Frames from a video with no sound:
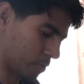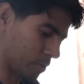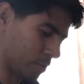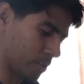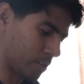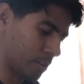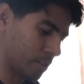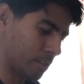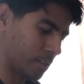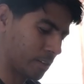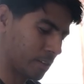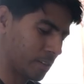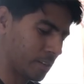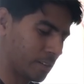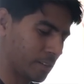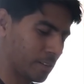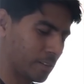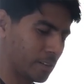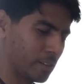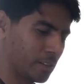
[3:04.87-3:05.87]

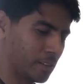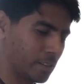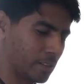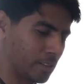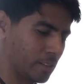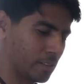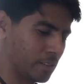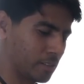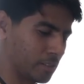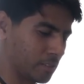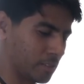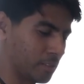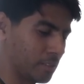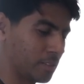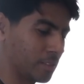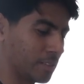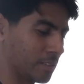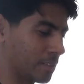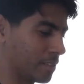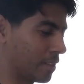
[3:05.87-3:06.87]
What?
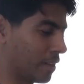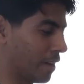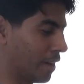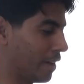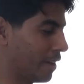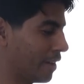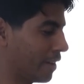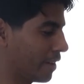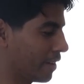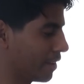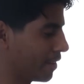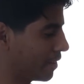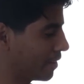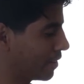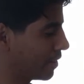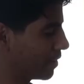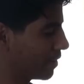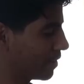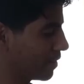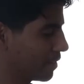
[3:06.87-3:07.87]
This is tight.
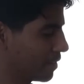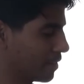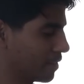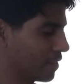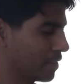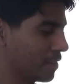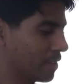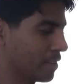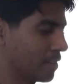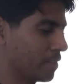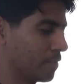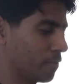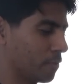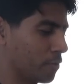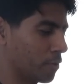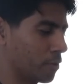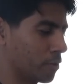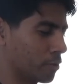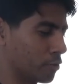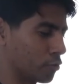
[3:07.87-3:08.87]

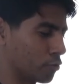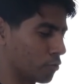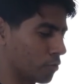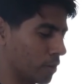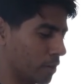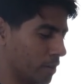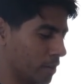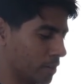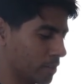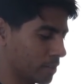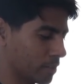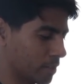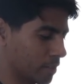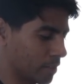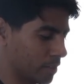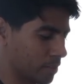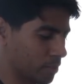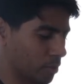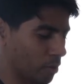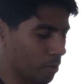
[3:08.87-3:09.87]
For your drinks?
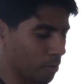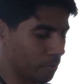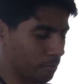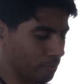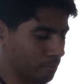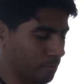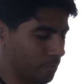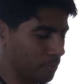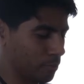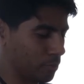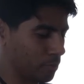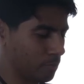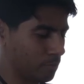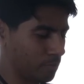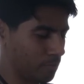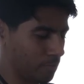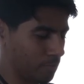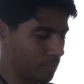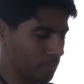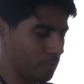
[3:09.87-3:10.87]
It's all
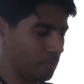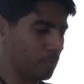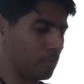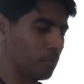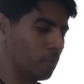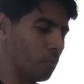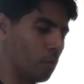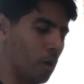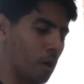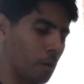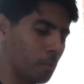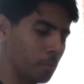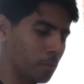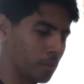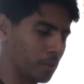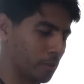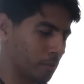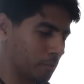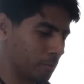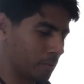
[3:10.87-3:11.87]

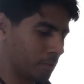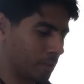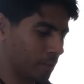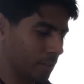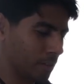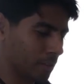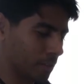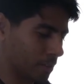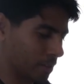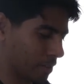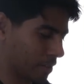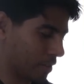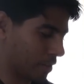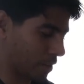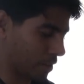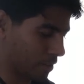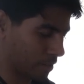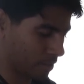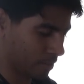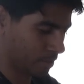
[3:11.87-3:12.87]
wobbly and when I look
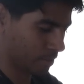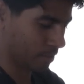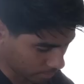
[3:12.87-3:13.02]
at